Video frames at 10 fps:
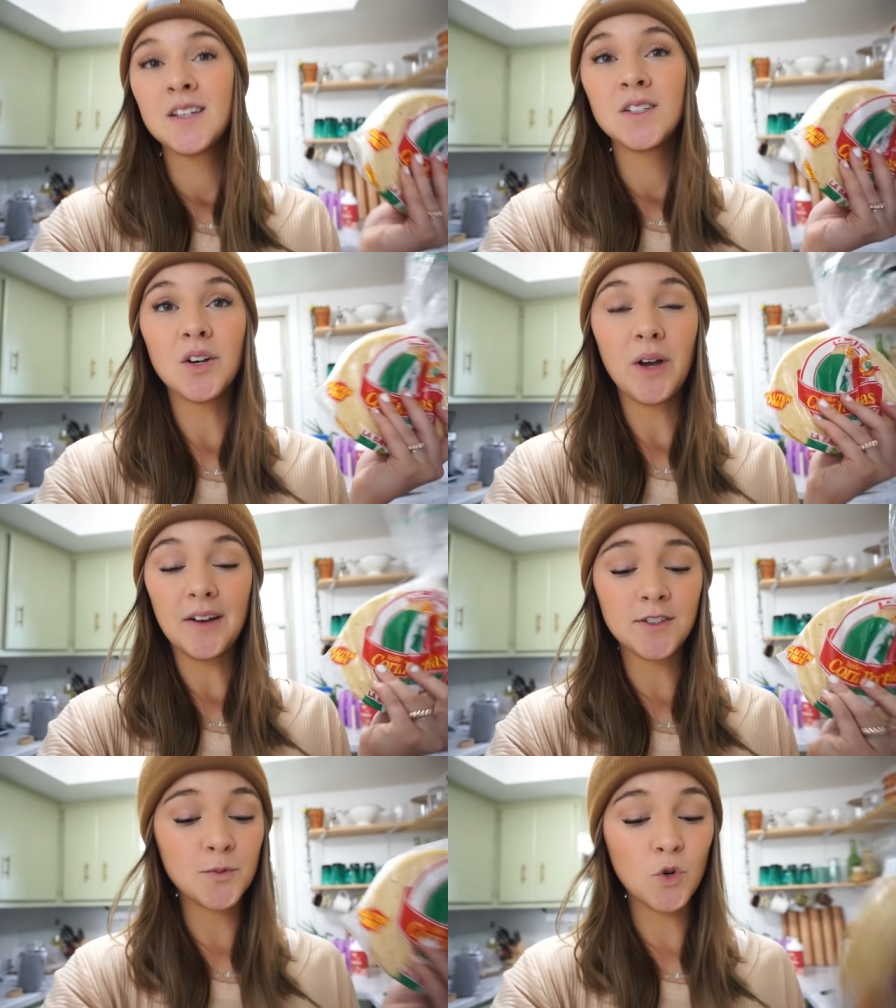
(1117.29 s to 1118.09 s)
So I
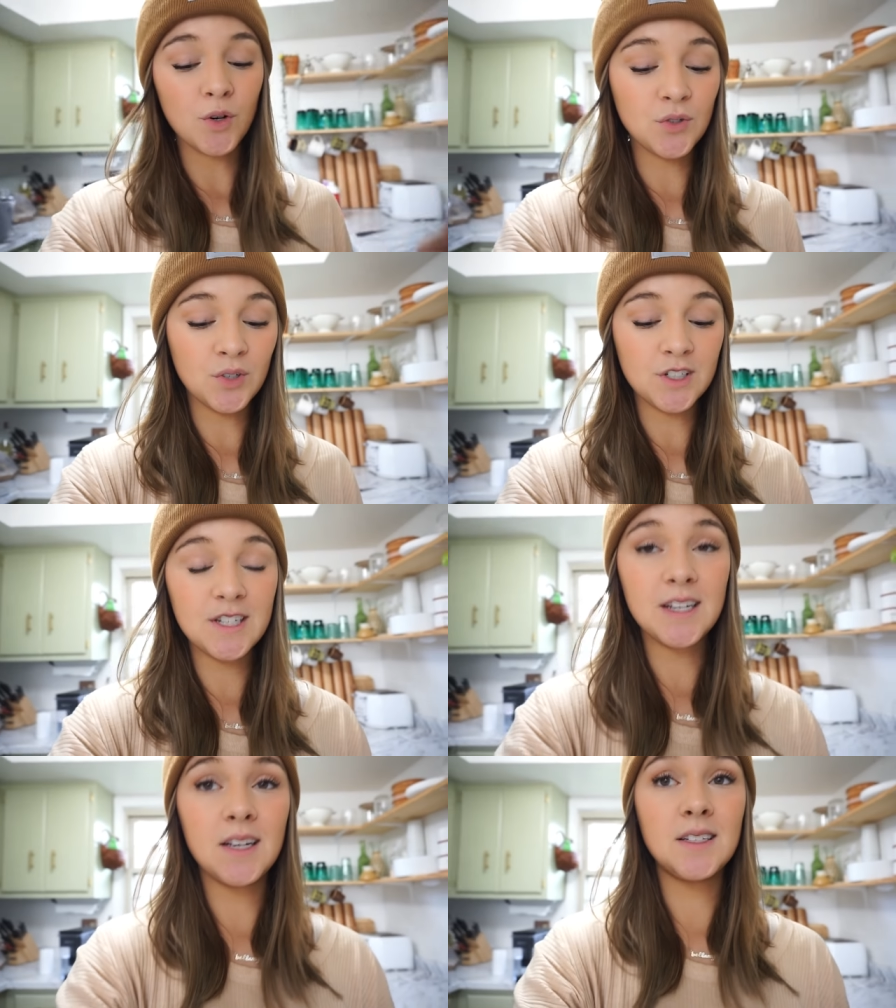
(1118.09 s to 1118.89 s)
have some corn
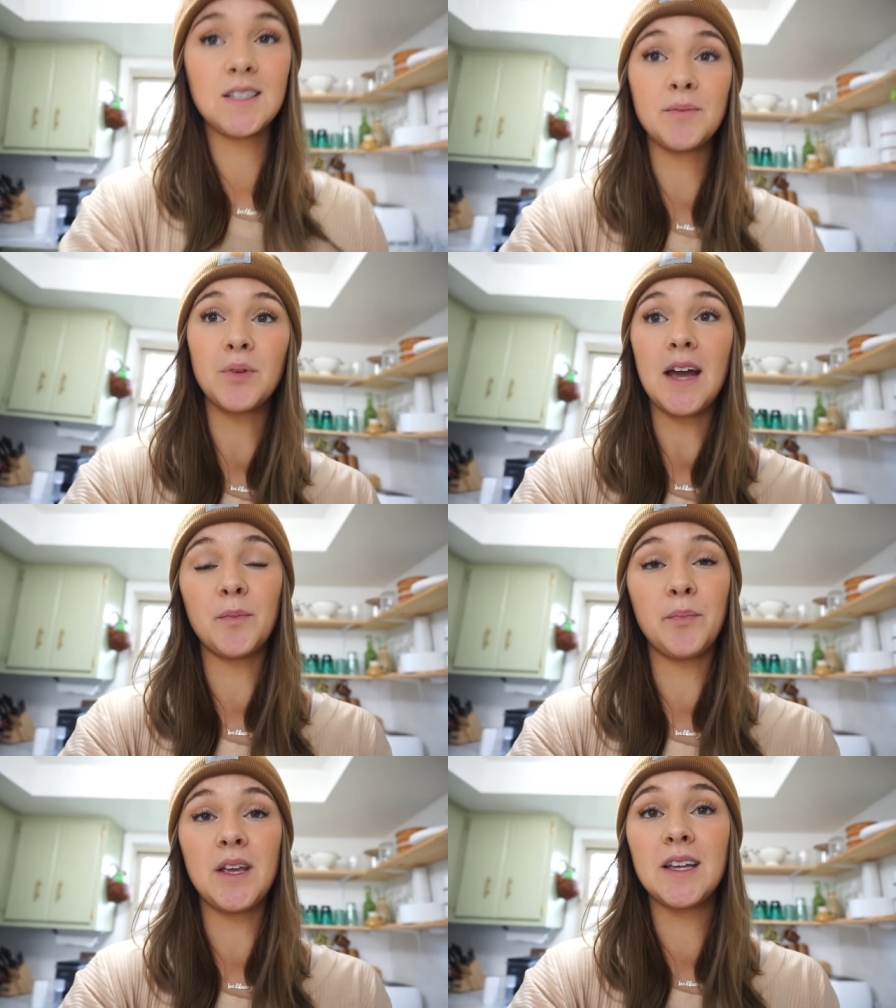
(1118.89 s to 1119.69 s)
tortillas, some
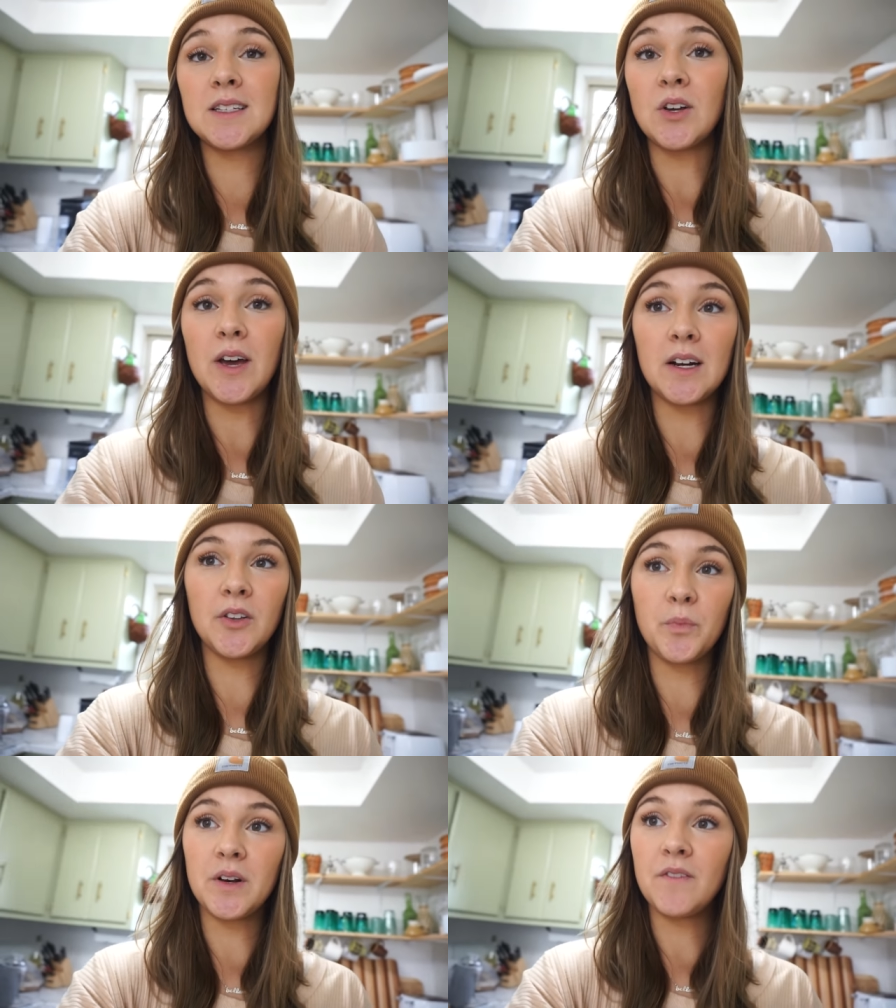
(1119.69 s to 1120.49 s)
black beans, I'll add a
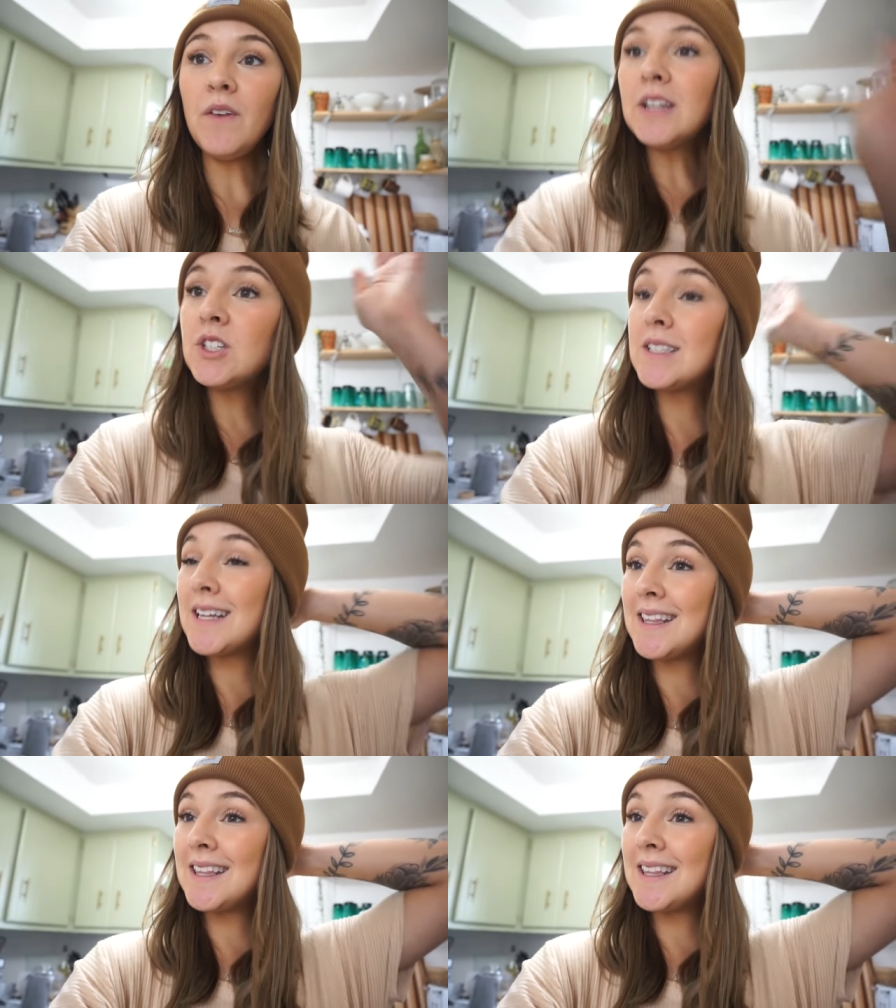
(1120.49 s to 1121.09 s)
little bit of veggies in